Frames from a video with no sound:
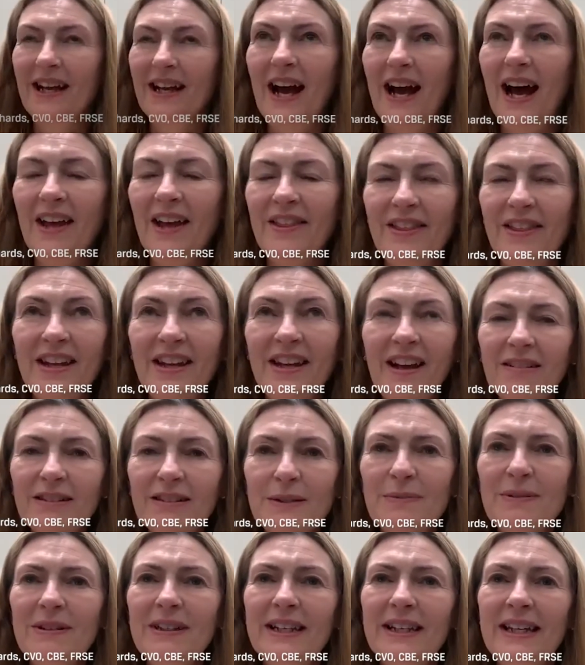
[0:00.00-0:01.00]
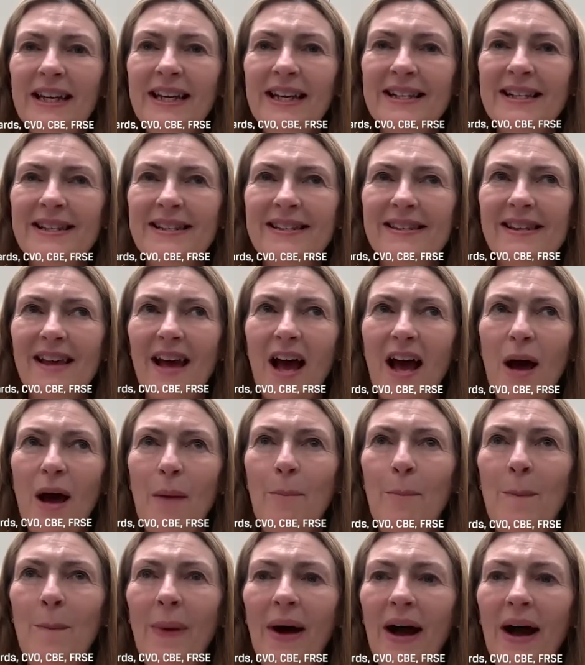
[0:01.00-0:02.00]
I think ultimately it's
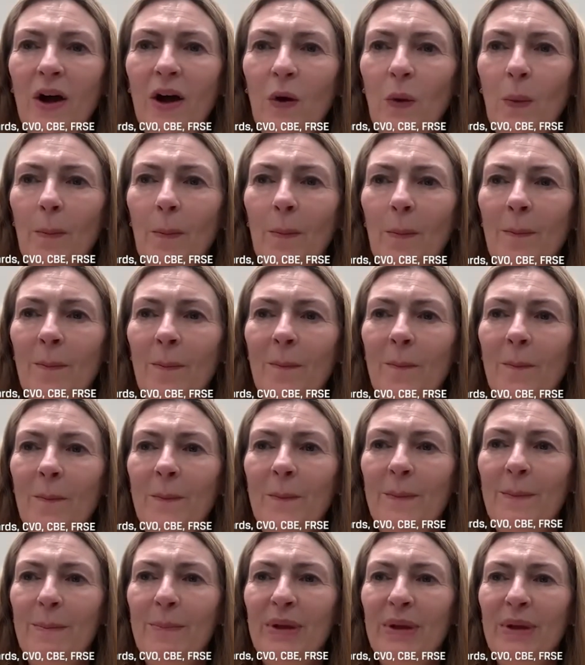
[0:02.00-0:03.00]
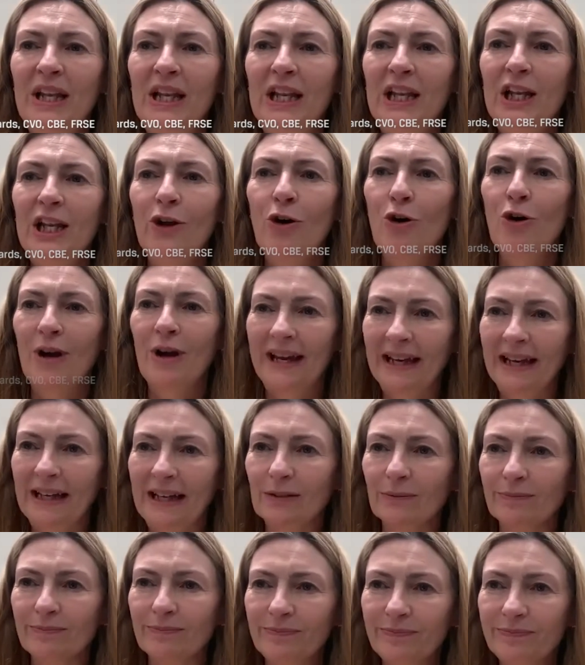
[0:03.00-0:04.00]
about belonging.
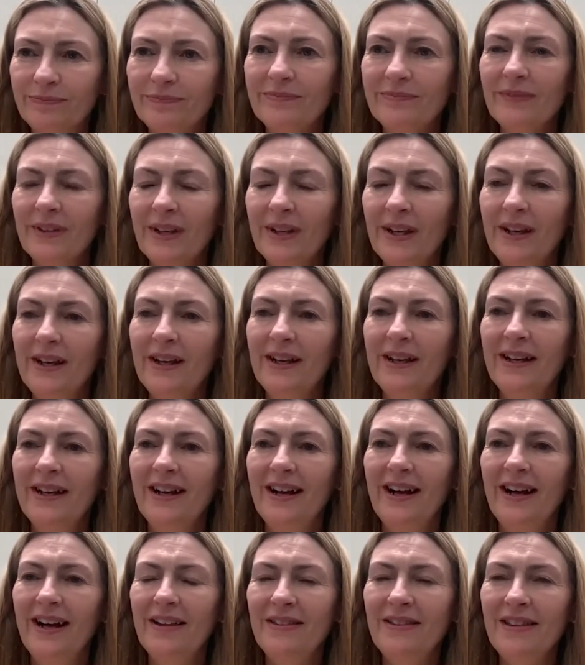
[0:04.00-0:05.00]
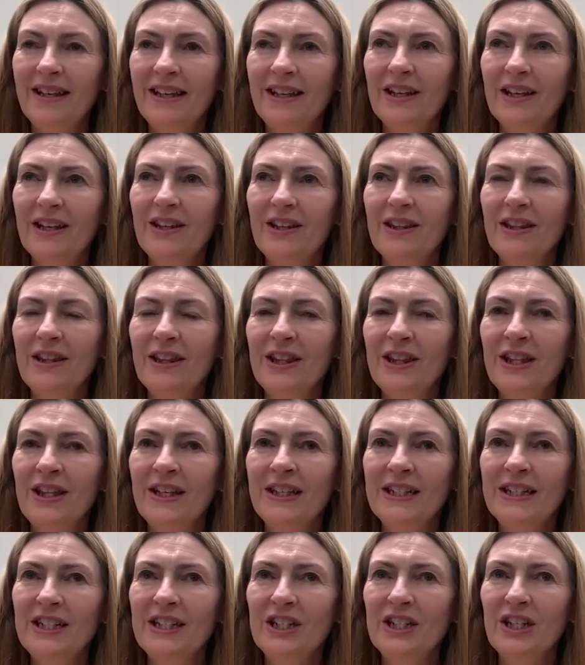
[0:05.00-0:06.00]
I think
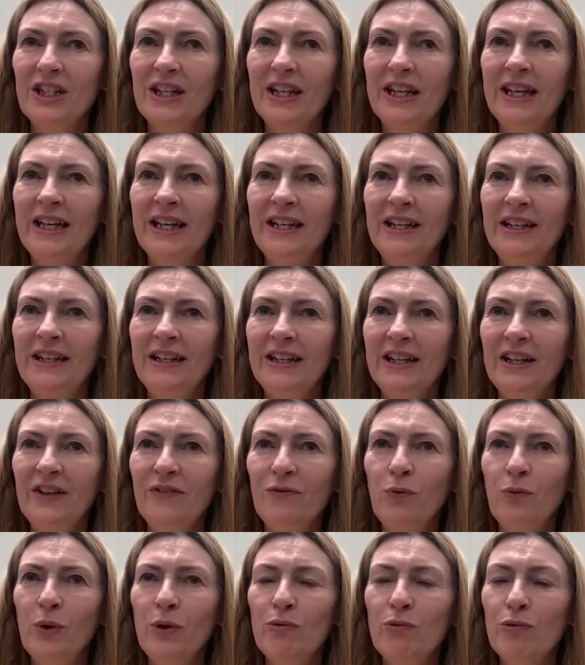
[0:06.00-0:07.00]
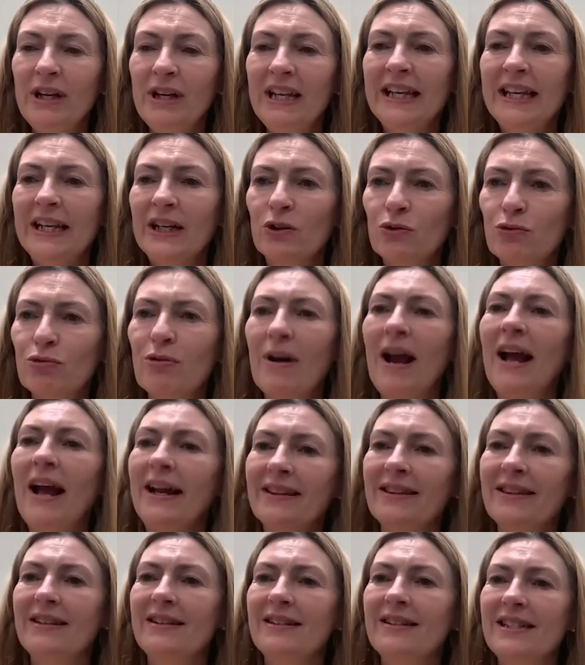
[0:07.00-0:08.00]
that if we really crack
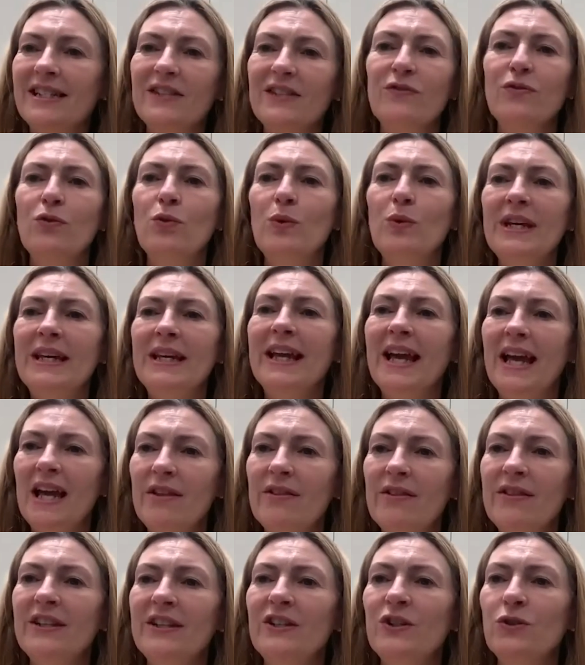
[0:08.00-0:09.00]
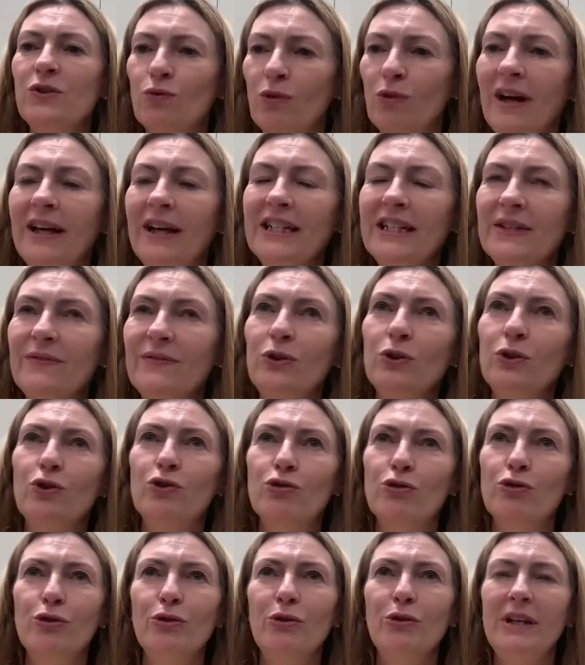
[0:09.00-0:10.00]
this, if we get this right, if you
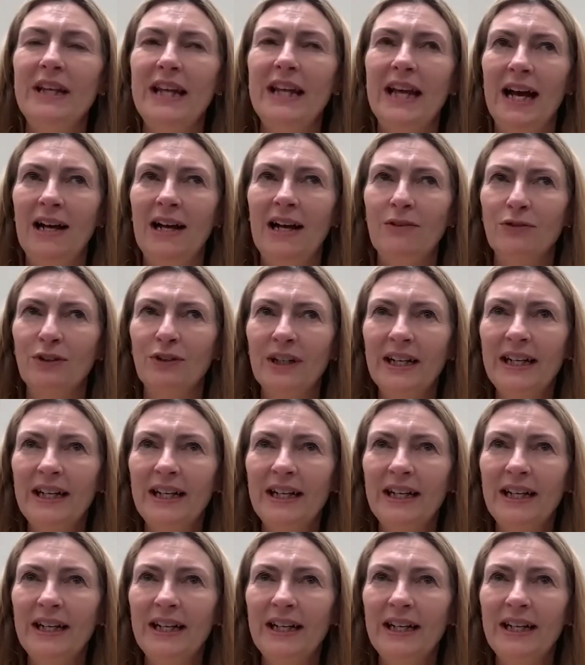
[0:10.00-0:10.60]
truly have